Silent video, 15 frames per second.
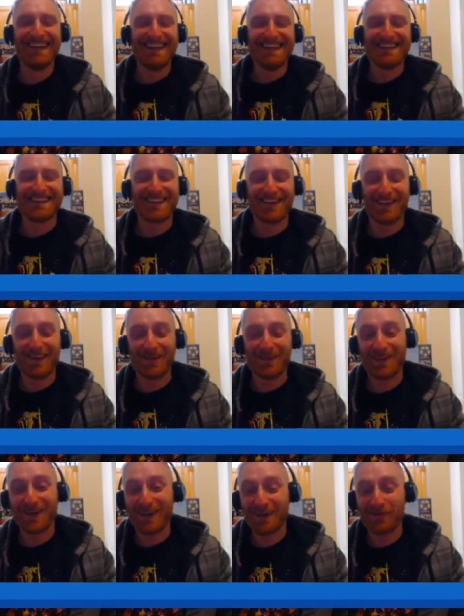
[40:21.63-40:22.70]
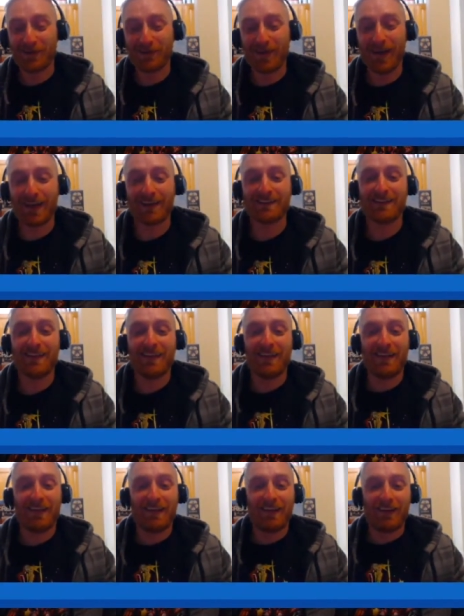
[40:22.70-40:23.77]
so it was unnumbered bags.
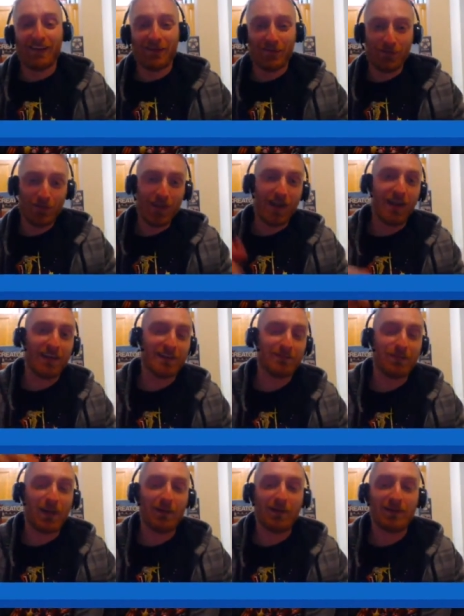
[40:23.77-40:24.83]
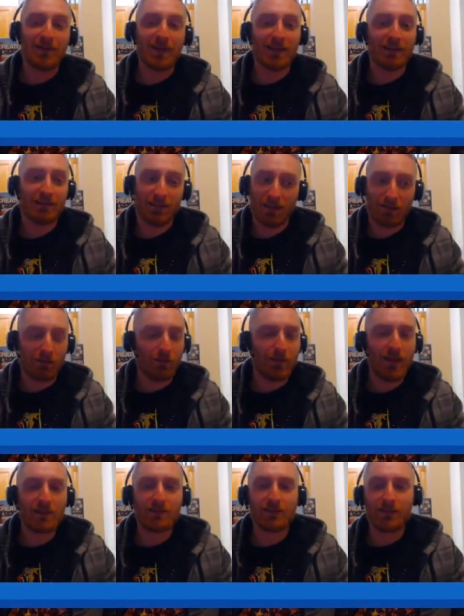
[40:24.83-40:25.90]
You guys probably think the number of
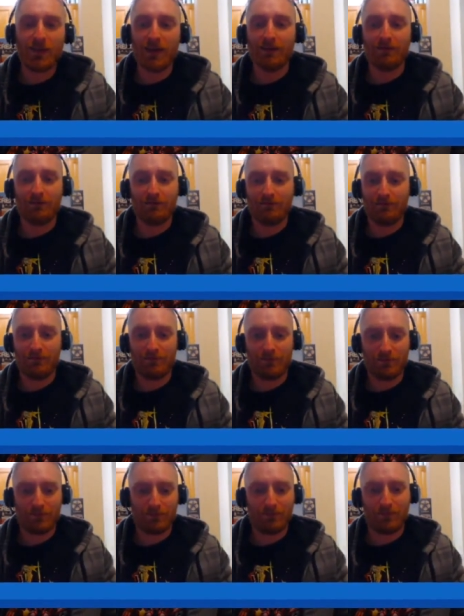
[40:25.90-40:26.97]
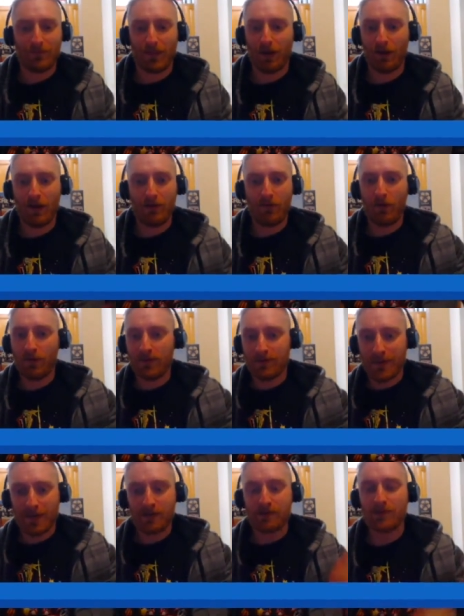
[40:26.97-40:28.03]
bags are great. I don't have all this
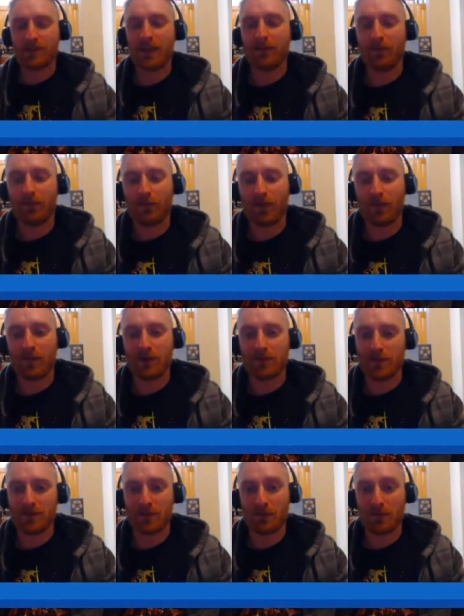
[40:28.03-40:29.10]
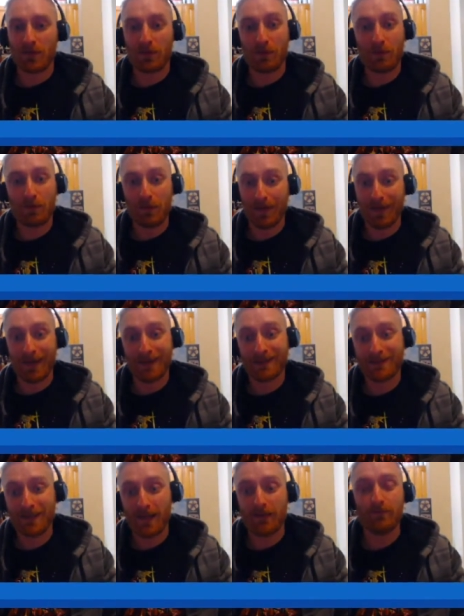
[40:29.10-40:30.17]
extra stuff in front of me, especially with a big ass
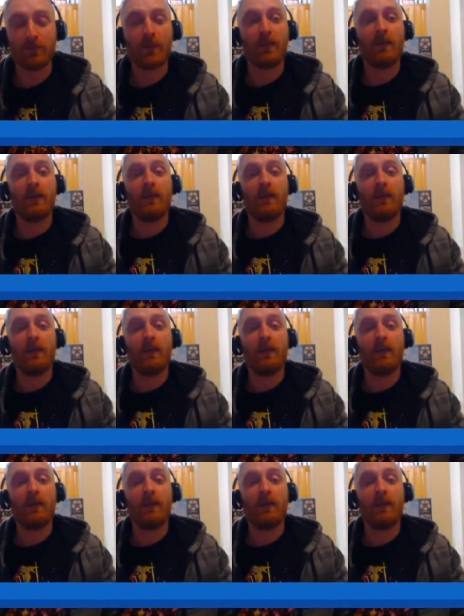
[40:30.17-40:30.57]
set. I